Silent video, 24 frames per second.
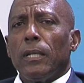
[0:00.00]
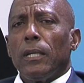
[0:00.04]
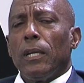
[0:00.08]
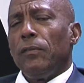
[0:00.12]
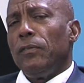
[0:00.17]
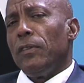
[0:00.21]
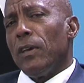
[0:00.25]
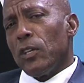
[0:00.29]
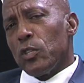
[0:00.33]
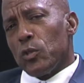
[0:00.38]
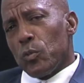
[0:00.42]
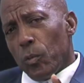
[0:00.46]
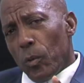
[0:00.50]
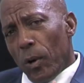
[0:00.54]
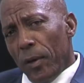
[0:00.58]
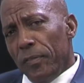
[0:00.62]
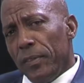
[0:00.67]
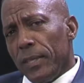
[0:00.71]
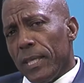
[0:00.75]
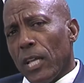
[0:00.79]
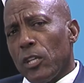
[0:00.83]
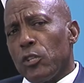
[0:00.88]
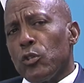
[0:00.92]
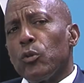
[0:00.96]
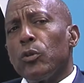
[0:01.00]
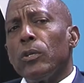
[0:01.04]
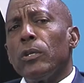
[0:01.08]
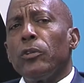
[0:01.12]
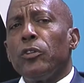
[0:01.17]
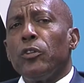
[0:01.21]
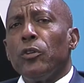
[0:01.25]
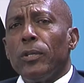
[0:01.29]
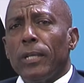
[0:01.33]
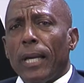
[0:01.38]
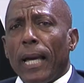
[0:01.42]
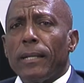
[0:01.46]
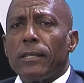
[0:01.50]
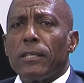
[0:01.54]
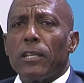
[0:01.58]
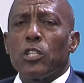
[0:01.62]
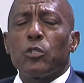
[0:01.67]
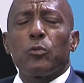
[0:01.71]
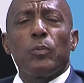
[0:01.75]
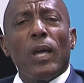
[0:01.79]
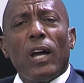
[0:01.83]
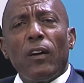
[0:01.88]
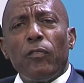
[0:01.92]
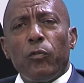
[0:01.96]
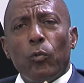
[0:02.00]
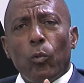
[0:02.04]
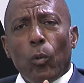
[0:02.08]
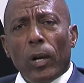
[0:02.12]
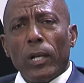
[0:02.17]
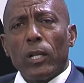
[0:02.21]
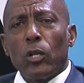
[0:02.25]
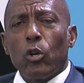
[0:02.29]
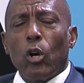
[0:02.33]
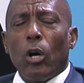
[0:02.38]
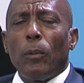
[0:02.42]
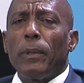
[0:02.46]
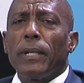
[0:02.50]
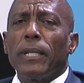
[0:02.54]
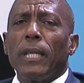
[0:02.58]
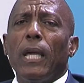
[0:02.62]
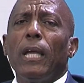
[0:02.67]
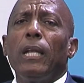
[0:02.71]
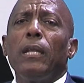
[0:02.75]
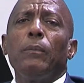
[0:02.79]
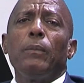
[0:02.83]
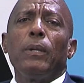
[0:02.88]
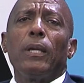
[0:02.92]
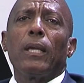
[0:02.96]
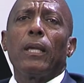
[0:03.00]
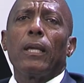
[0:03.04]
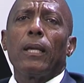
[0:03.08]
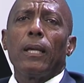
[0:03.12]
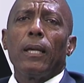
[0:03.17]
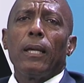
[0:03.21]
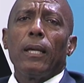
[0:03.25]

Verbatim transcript: If there's one thing that should unite us, we have one common enemy.